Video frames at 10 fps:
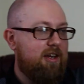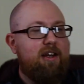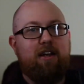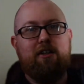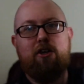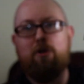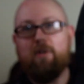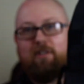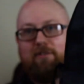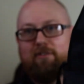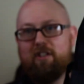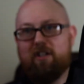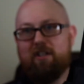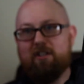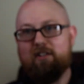a Koa
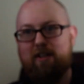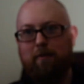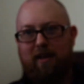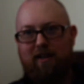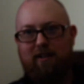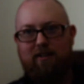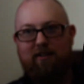sling bag.